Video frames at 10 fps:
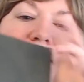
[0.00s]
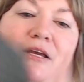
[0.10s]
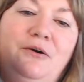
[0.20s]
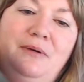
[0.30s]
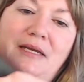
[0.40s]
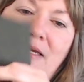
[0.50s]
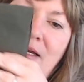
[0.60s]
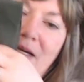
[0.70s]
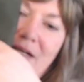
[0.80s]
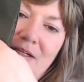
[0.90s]
going
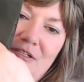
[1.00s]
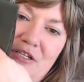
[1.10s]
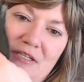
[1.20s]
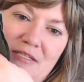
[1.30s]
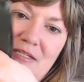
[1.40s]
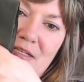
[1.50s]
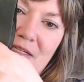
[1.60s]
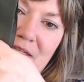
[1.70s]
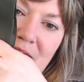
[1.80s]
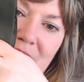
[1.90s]
here just to
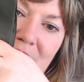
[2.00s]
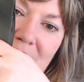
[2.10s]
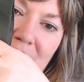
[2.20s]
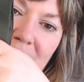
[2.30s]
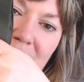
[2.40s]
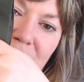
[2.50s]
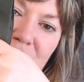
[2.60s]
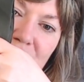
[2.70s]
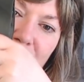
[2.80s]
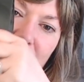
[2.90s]
kind of
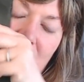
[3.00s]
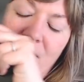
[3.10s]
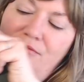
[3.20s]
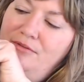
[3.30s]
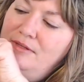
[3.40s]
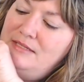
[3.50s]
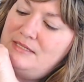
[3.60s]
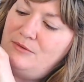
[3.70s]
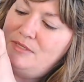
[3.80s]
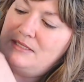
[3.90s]
show off. These
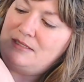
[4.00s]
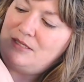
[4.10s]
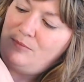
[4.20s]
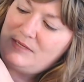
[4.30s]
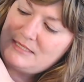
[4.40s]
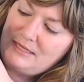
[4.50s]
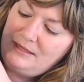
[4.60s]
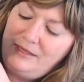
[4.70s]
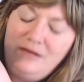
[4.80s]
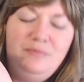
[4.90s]
always look so messy.
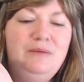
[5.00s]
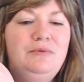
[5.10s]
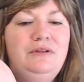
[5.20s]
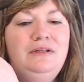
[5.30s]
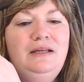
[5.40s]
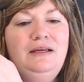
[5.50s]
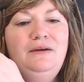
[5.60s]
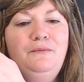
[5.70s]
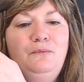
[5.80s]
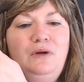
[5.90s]
A lot of people
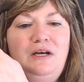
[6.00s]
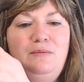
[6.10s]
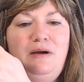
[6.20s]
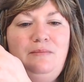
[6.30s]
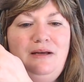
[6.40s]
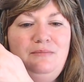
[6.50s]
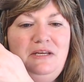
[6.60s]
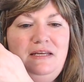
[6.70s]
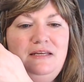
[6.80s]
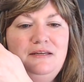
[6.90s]
wonder about
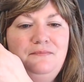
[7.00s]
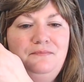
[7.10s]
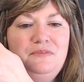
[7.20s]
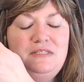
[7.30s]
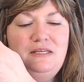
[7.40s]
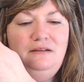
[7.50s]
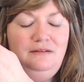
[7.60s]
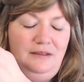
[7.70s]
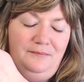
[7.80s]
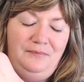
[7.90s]
bobbinating
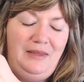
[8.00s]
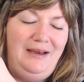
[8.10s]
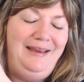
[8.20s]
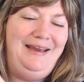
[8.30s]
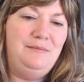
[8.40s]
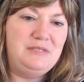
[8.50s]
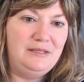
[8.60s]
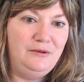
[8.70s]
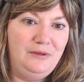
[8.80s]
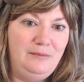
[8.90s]
silk. I
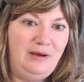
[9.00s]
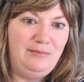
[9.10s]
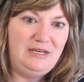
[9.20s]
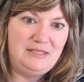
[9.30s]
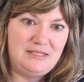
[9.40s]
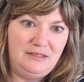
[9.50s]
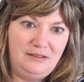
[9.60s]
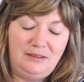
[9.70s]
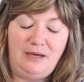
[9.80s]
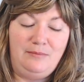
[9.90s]
absolutely bobbinate
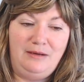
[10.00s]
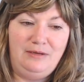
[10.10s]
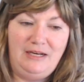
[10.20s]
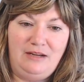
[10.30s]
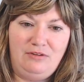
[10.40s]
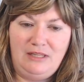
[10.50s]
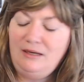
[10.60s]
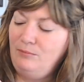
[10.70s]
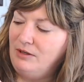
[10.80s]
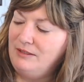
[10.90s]
silk. I bobbinate
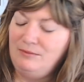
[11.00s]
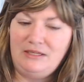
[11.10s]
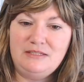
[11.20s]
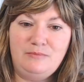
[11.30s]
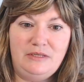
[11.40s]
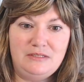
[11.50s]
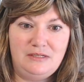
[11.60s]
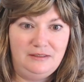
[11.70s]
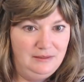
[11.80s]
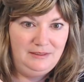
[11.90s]
everything, partly because
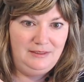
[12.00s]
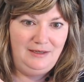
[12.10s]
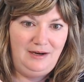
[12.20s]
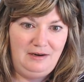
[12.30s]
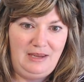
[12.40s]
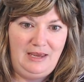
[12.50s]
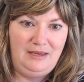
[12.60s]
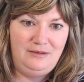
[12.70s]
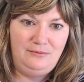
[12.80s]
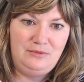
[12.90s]
Pilsner, our
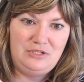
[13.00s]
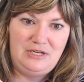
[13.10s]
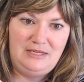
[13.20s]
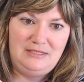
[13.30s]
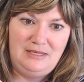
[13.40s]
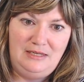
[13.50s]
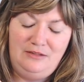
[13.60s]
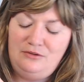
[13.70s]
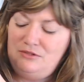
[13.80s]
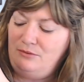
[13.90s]
cat, will chase any
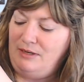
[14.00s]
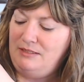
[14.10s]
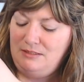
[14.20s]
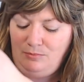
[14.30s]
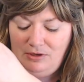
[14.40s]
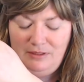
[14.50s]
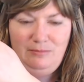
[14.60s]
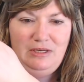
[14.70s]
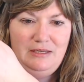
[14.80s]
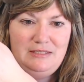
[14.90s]
loose threads, partly
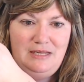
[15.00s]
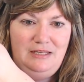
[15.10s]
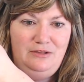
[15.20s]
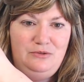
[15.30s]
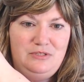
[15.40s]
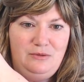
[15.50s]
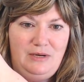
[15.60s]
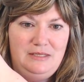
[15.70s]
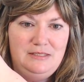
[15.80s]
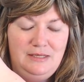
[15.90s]
because any loose threads